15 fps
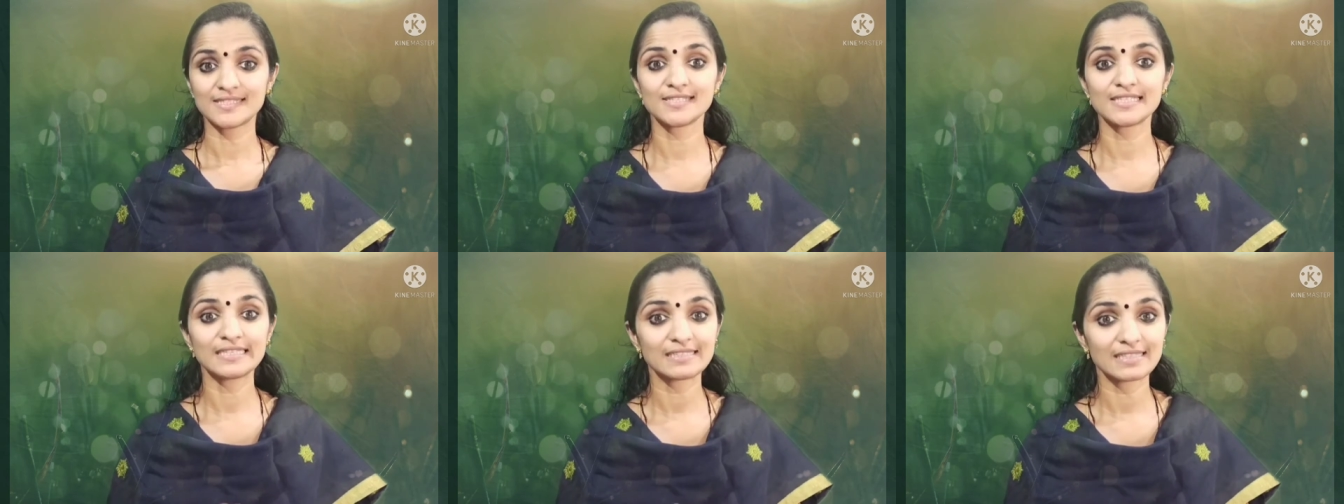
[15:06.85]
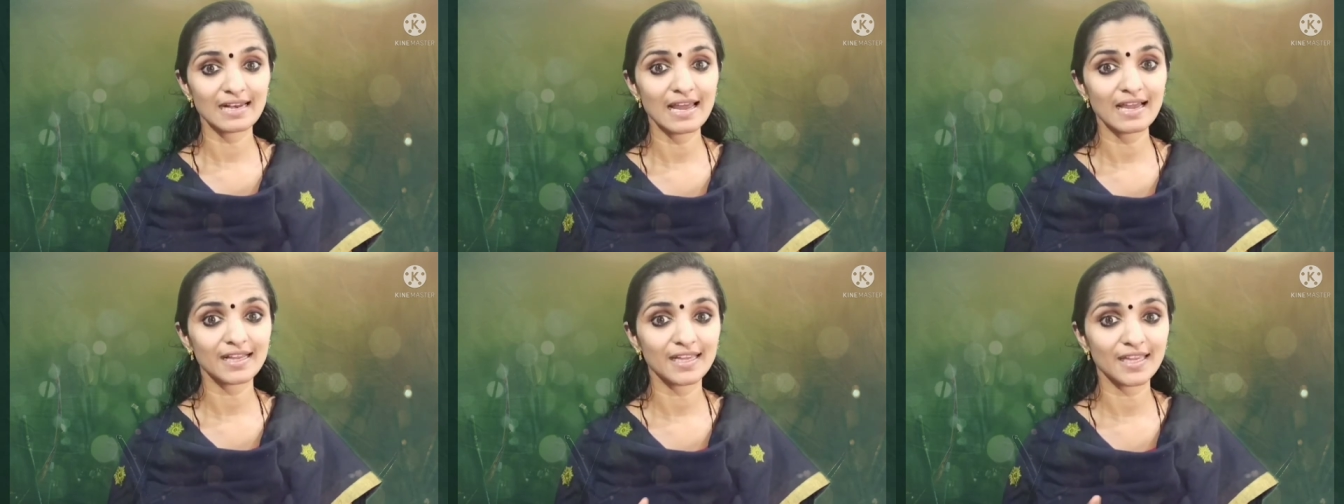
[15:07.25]

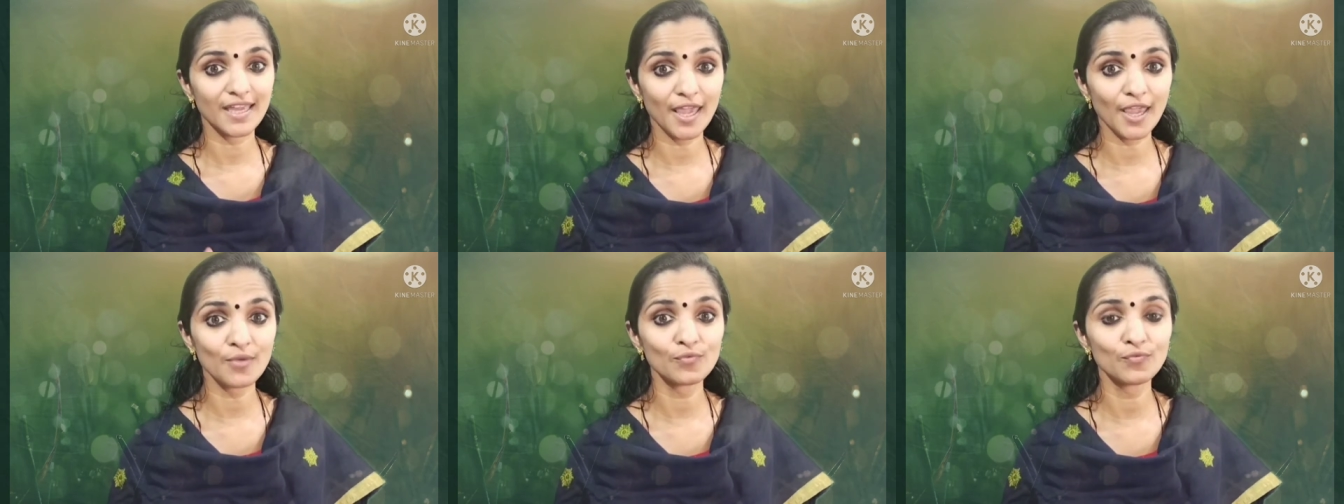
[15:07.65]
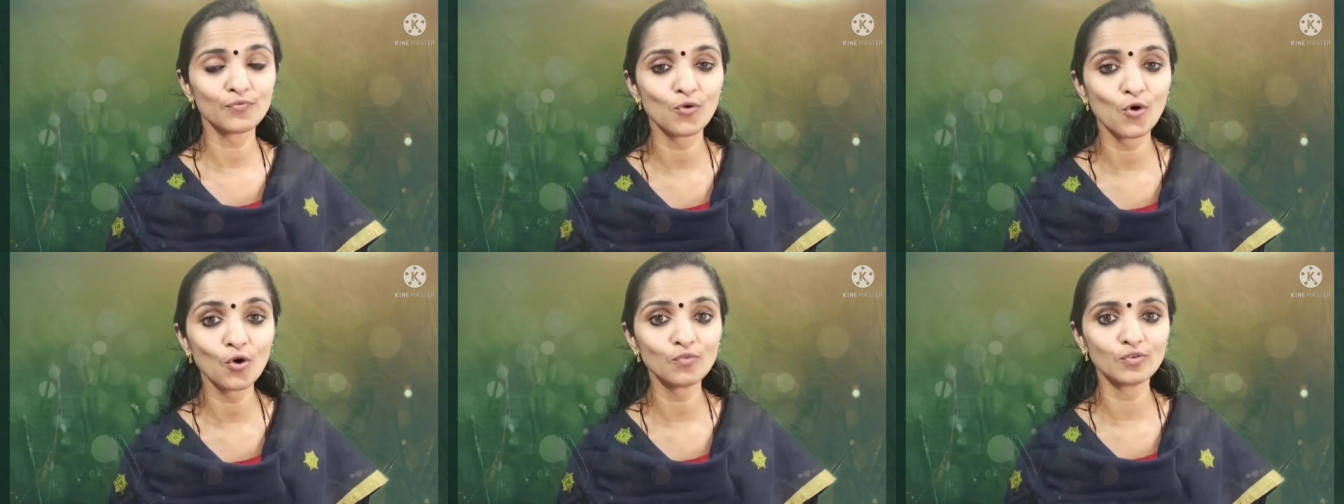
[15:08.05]
Cinderella came
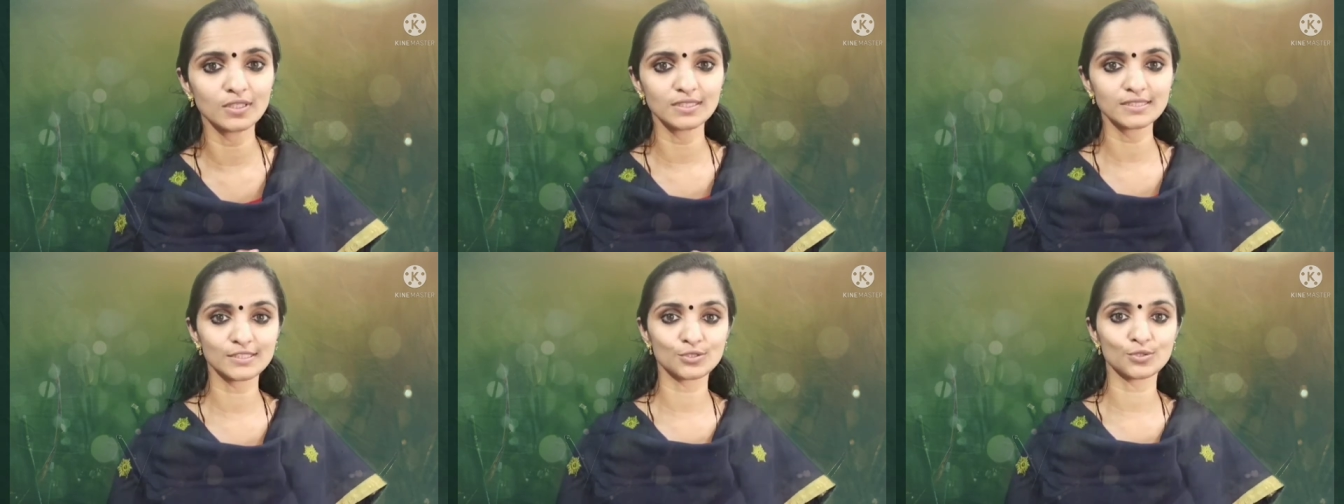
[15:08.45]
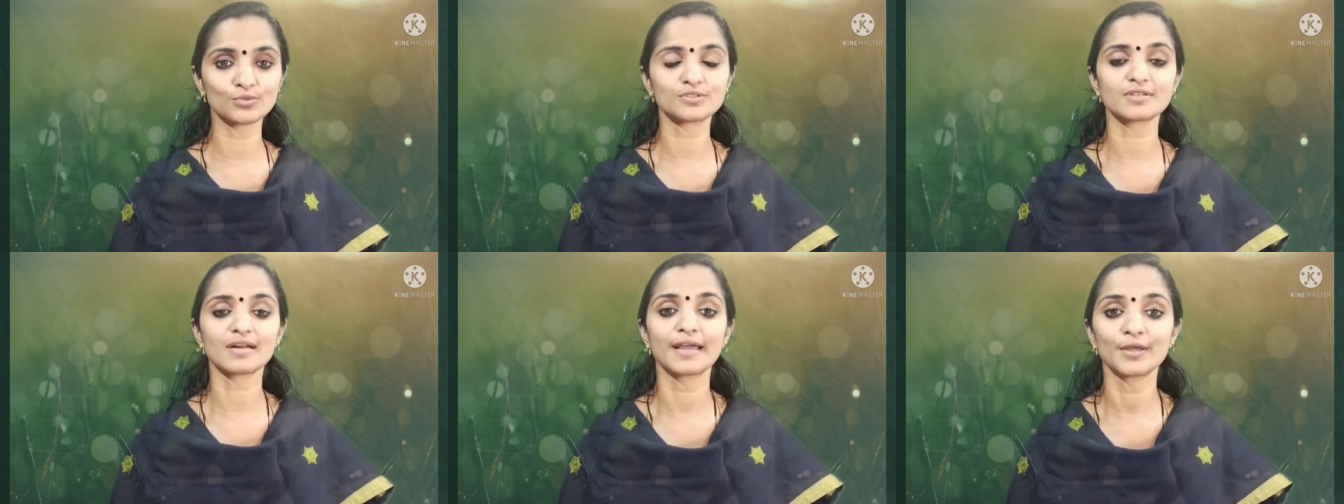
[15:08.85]
forward to
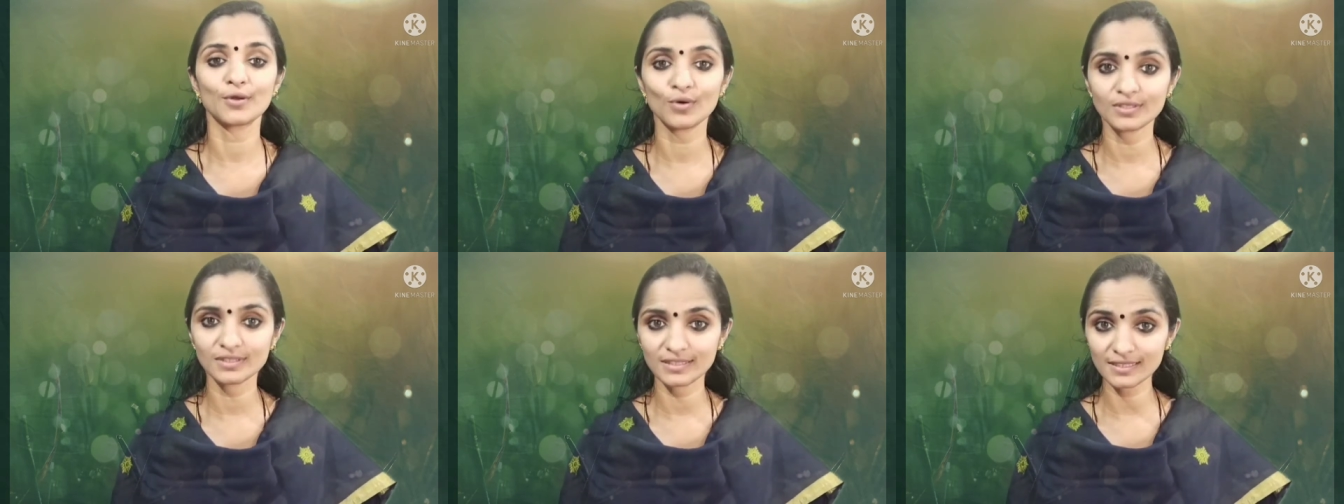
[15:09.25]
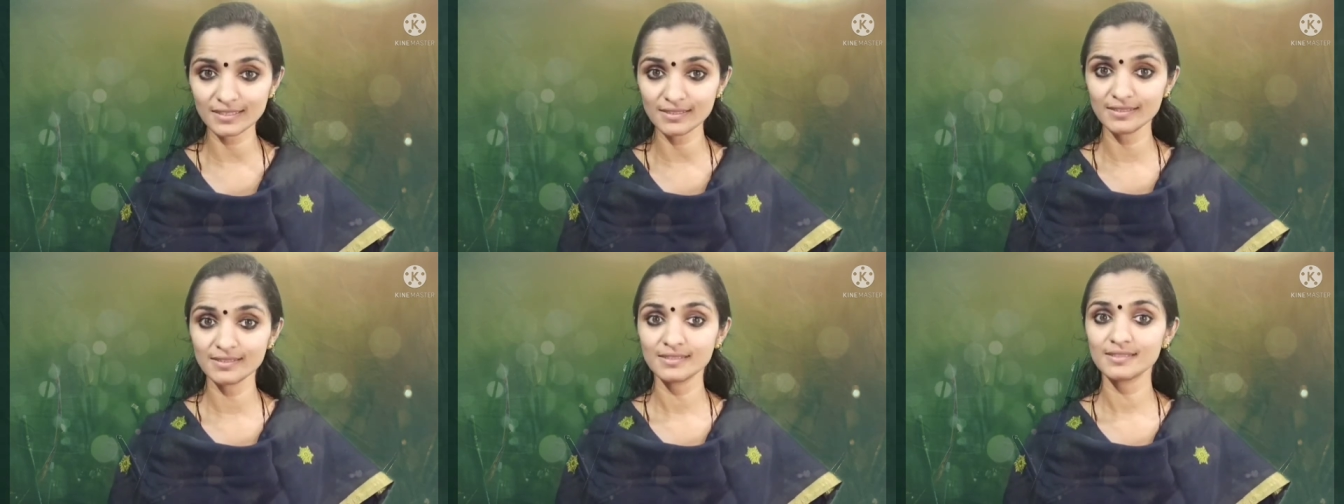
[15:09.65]
try on the
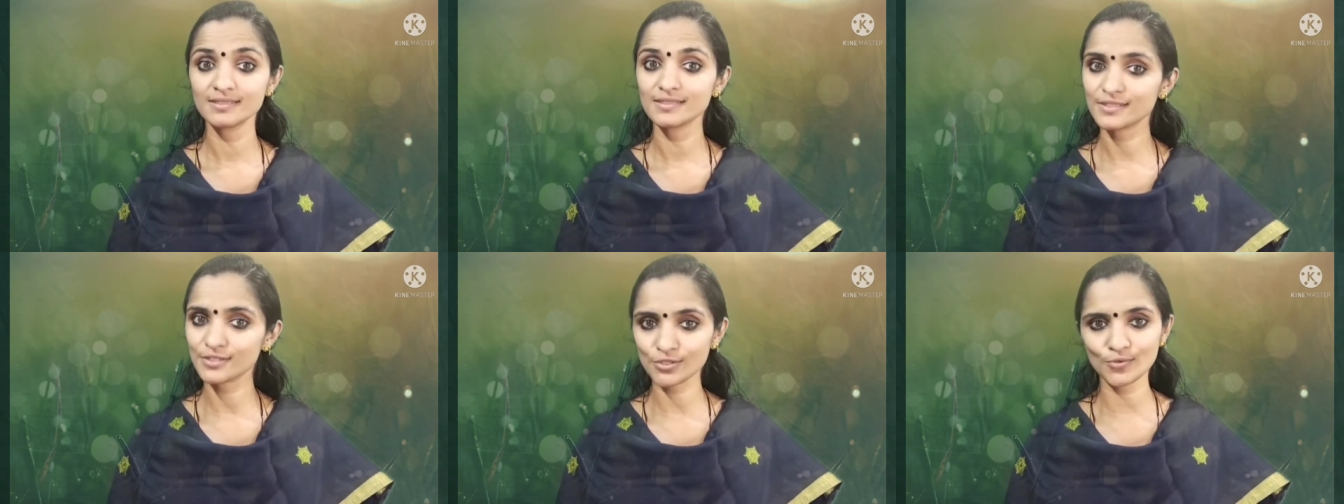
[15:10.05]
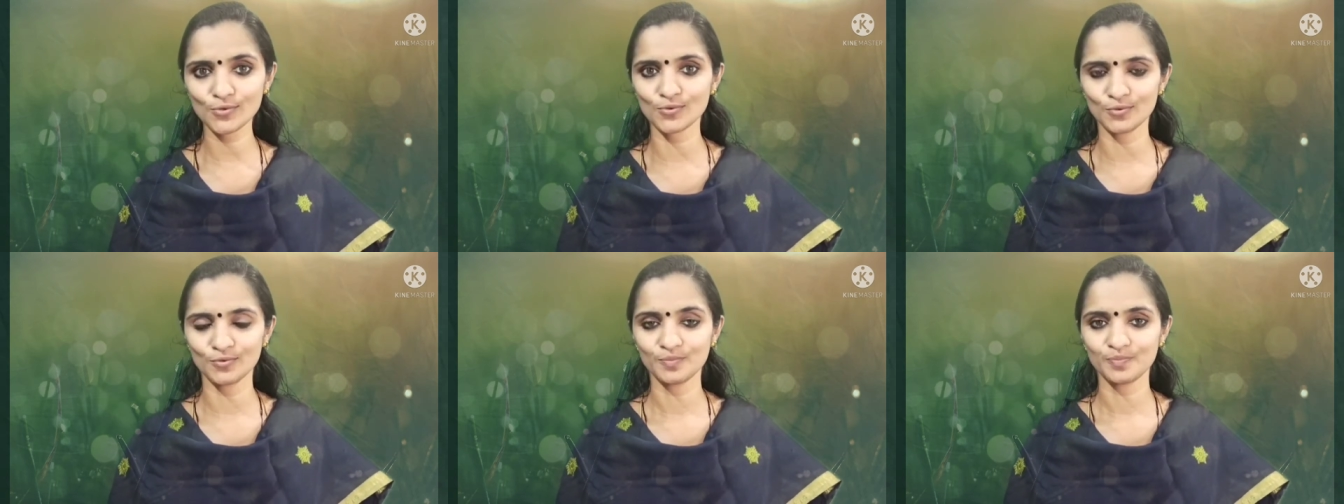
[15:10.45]

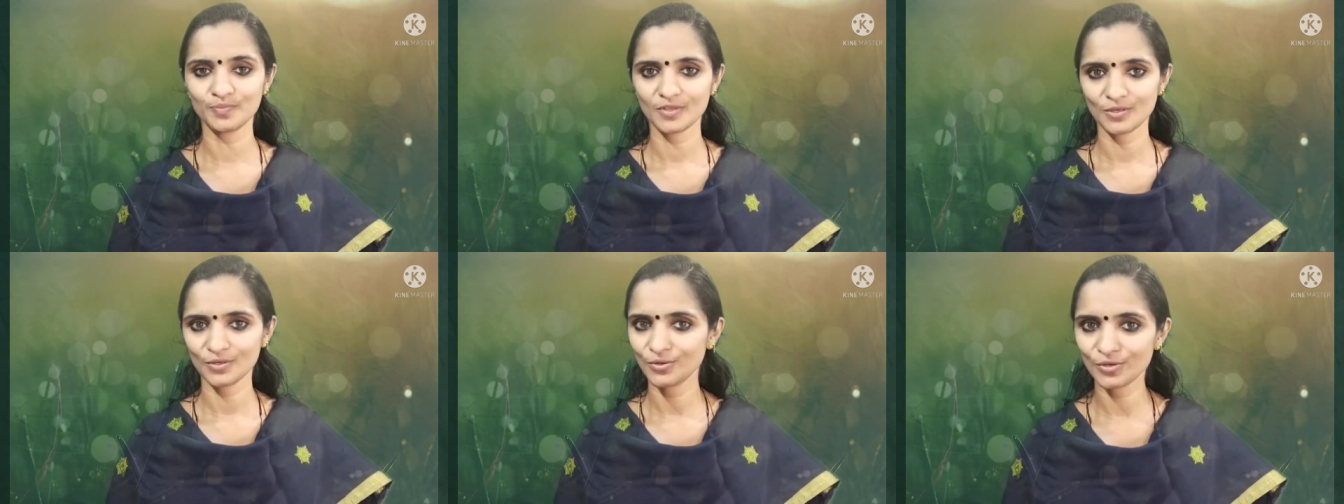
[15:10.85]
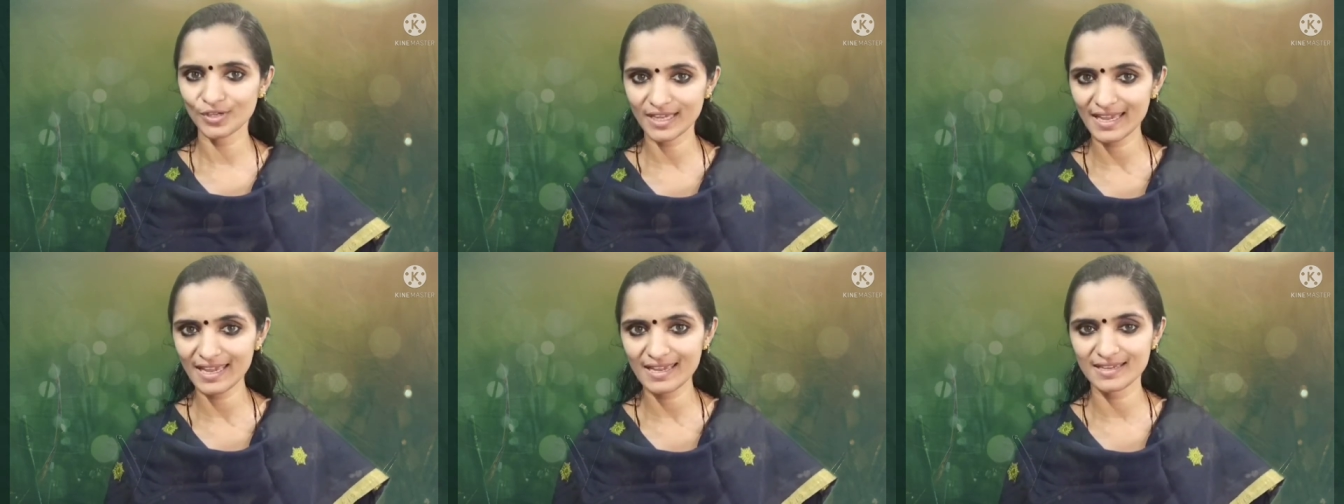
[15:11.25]
shoe.
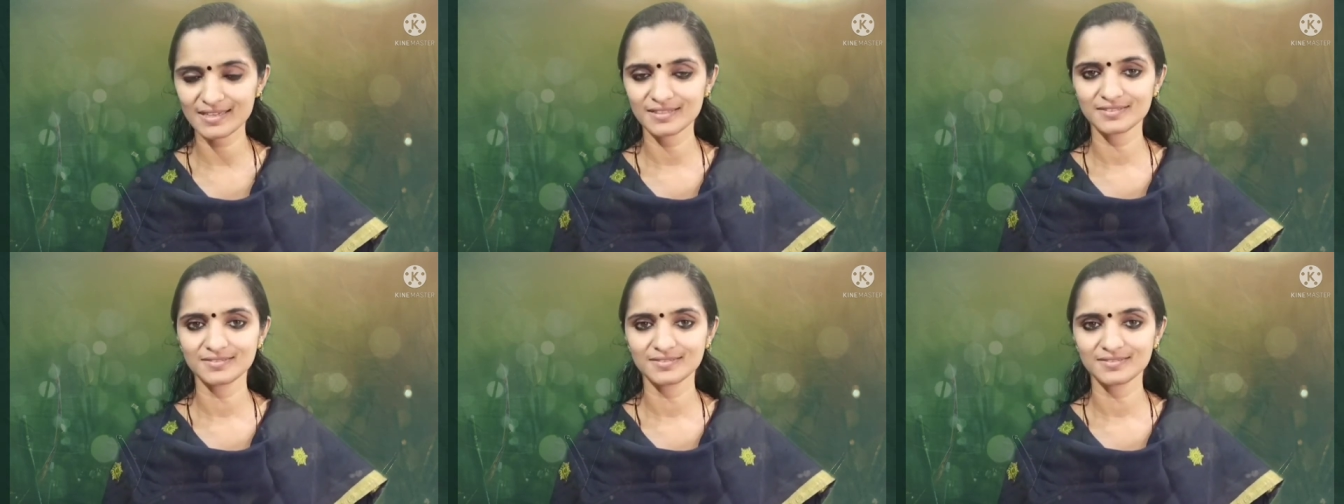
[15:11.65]
Okay.